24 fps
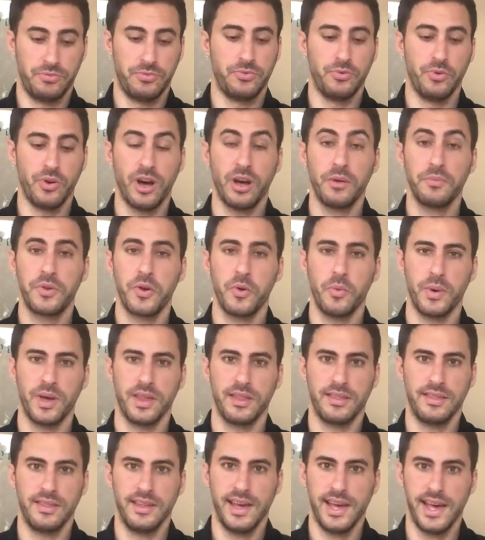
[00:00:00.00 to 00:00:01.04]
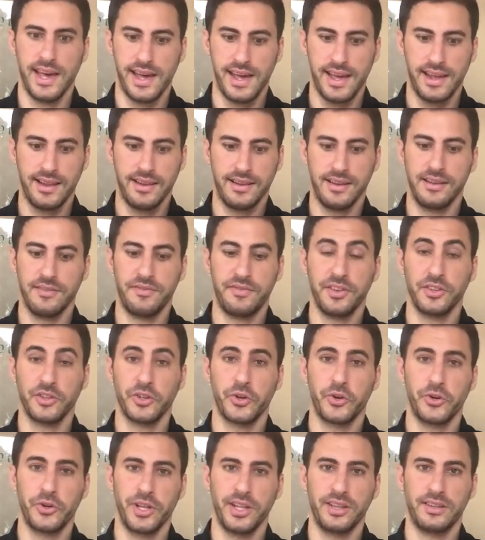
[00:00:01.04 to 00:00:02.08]
to help you with, and fill
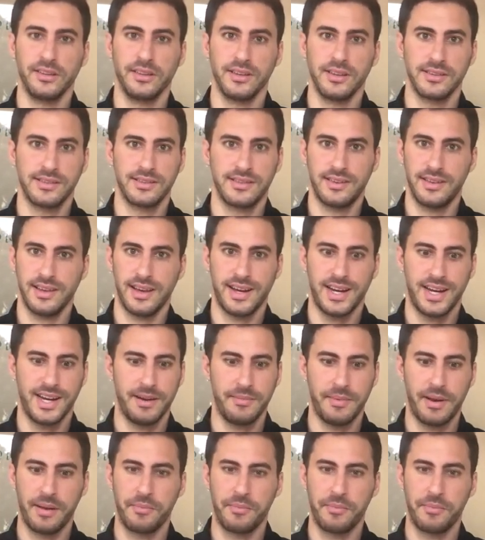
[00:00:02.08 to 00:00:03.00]
your details um,